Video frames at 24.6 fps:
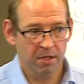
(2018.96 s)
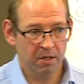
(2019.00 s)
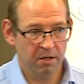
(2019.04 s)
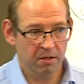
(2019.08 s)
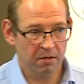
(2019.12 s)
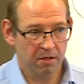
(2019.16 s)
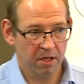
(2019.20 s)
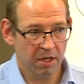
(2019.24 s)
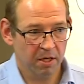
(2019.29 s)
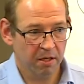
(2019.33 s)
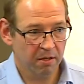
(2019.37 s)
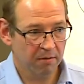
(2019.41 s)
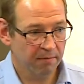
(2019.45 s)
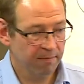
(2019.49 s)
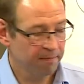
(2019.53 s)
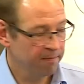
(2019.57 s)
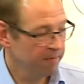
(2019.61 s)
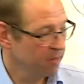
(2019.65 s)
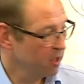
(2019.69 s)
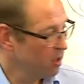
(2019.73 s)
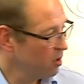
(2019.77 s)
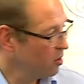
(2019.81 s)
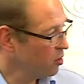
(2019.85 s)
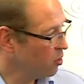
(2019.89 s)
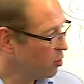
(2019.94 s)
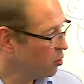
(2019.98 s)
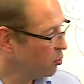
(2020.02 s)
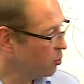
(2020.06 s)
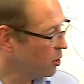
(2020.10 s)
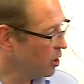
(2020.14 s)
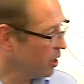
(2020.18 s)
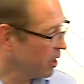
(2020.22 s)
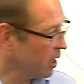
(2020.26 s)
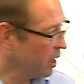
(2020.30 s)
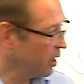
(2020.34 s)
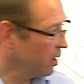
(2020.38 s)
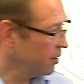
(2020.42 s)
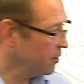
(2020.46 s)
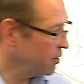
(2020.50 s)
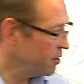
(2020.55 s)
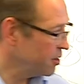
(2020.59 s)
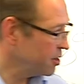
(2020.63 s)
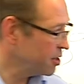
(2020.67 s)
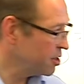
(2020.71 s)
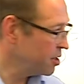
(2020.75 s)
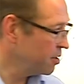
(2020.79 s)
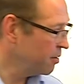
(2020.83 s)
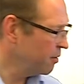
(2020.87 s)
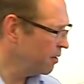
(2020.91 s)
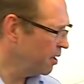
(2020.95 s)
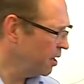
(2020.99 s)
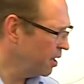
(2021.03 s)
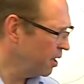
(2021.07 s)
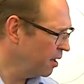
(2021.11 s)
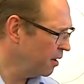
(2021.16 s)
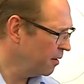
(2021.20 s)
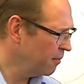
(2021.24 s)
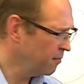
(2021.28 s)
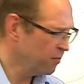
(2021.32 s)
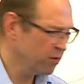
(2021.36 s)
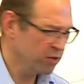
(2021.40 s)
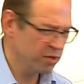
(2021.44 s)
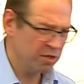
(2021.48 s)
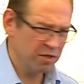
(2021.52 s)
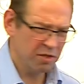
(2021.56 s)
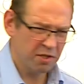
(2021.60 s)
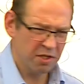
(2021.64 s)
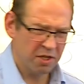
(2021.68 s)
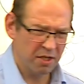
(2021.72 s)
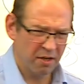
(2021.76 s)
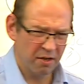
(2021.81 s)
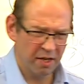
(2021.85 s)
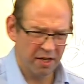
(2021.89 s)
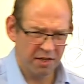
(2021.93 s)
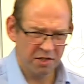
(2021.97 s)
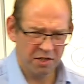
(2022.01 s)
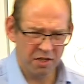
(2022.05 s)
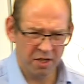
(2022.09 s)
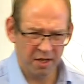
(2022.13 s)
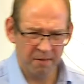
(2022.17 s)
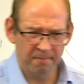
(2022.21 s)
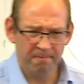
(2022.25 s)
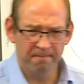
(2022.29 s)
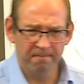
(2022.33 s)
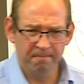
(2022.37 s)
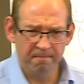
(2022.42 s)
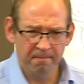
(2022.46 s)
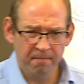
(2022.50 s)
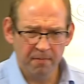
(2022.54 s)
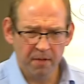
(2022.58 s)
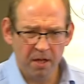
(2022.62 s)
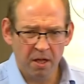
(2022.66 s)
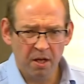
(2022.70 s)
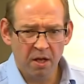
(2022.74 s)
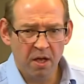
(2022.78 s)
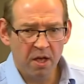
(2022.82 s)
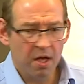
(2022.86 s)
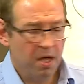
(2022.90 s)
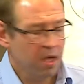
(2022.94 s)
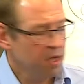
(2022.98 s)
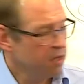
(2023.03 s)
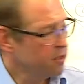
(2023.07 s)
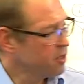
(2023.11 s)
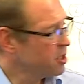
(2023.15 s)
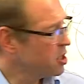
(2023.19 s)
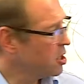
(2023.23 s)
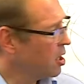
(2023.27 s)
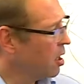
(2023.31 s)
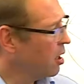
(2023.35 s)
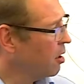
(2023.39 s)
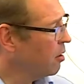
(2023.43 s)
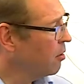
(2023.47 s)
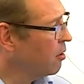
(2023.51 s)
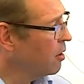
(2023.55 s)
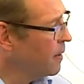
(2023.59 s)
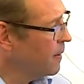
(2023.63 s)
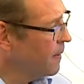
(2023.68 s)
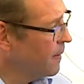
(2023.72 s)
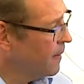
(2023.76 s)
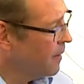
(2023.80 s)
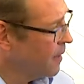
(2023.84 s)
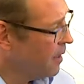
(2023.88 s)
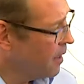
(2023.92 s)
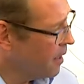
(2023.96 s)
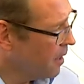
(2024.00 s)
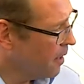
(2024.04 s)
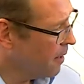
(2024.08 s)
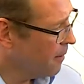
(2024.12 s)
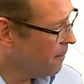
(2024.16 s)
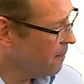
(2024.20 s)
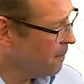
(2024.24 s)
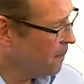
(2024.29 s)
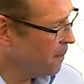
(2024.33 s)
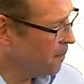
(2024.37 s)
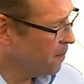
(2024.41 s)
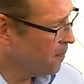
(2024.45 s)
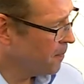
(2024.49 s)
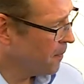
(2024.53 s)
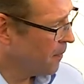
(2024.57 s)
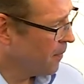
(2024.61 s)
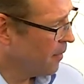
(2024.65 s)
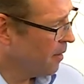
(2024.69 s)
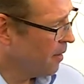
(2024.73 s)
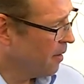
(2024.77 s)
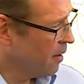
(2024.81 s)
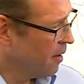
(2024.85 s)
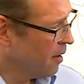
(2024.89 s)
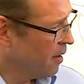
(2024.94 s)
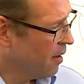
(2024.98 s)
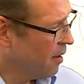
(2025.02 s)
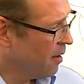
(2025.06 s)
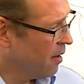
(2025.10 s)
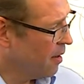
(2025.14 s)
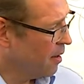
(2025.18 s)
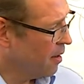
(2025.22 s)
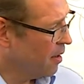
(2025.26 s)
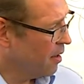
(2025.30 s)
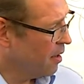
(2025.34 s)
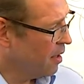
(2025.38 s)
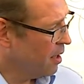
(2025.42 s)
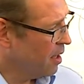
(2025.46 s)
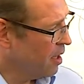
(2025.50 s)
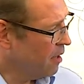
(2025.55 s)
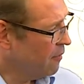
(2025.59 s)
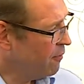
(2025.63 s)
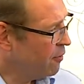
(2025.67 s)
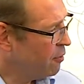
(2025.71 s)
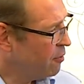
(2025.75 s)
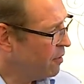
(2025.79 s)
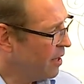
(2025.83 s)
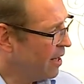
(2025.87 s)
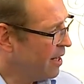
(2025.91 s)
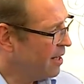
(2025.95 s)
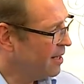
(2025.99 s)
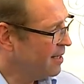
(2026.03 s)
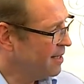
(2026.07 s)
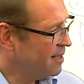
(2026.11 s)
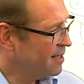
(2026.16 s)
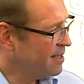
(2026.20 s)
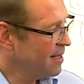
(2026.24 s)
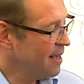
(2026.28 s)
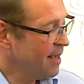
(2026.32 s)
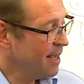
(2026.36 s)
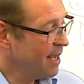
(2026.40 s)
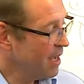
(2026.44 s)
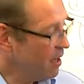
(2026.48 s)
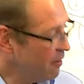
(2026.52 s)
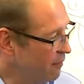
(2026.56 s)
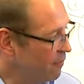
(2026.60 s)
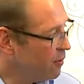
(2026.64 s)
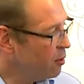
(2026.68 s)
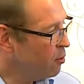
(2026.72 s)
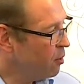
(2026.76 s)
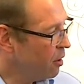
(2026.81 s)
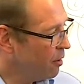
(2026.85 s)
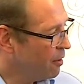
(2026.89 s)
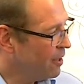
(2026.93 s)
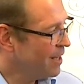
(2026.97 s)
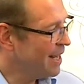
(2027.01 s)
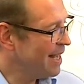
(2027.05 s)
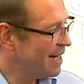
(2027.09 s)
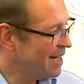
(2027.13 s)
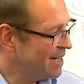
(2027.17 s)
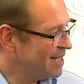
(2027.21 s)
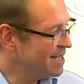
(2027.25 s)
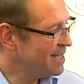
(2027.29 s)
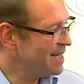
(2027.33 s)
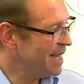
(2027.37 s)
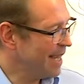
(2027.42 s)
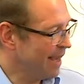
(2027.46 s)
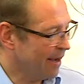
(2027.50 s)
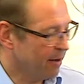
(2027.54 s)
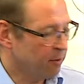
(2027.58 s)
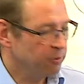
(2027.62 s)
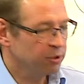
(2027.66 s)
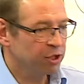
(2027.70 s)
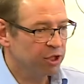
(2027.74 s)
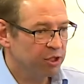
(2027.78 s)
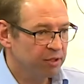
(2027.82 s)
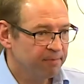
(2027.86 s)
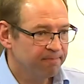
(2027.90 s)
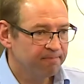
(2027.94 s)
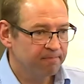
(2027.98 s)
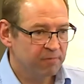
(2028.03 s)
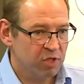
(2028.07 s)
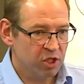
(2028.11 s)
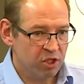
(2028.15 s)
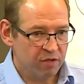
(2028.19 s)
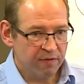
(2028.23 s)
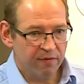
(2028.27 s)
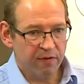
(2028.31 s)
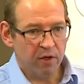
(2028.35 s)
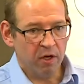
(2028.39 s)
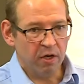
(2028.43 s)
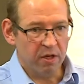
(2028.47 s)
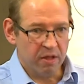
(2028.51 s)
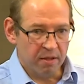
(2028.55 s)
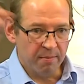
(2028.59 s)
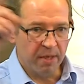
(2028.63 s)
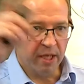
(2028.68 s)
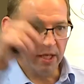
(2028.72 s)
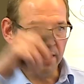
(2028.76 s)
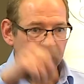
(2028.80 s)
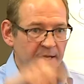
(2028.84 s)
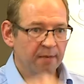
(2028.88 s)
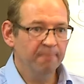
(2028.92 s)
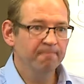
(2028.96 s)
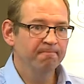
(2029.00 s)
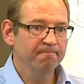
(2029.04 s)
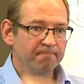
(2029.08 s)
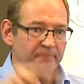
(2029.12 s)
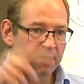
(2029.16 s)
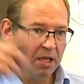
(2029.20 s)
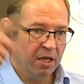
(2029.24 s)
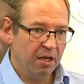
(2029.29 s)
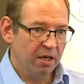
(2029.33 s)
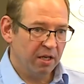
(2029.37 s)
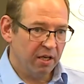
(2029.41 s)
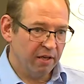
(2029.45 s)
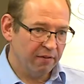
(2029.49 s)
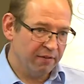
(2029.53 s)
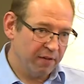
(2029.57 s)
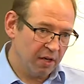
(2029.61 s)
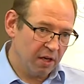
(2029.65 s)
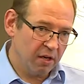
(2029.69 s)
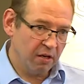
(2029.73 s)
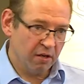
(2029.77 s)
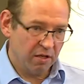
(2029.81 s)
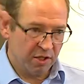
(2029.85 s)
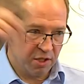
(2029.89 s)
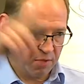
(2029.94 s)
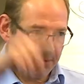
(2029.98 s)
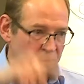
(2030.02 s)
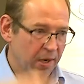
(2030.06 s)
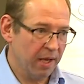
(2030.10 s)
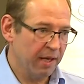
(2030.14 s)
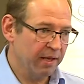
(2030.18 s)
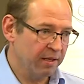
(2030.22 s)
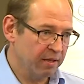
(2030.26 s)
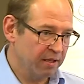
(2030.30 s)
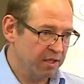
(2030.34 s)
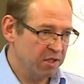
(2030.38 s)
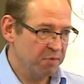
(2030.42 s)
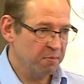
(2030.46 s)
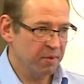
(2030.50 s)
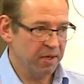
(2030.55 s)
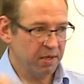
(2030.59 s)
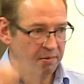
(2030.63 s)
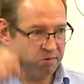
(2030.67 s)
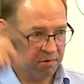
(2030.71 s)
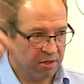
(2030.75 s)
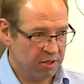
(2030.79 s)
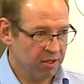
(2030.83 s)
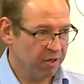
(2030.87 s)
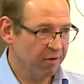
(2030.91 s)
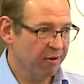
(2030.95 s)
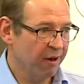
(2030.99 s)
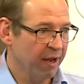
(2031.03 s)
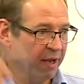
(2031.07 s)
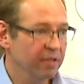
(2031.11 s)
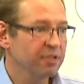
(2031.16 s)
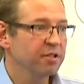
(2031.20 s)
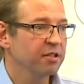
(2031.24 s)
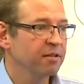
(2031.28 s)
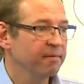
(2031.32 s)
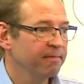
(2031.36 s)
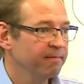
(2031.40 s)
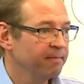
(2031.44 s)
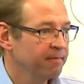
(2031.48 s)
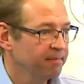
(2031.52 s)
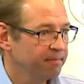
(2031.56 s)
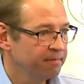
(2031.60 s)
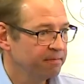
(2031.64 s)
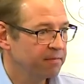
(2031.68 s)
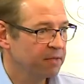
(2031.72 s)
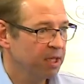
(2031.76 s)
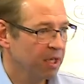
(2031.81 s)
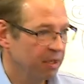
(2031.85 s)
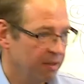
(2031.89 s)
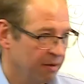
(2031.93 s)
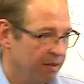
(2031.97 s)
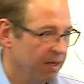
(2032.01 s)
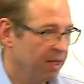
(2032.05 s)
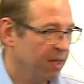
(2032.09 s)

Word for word: okay, or working under the, uh, was it the CIS scheme? So um, if, you're in, if you are in any doubt, just follow the money. And if the client's paying these people direct, then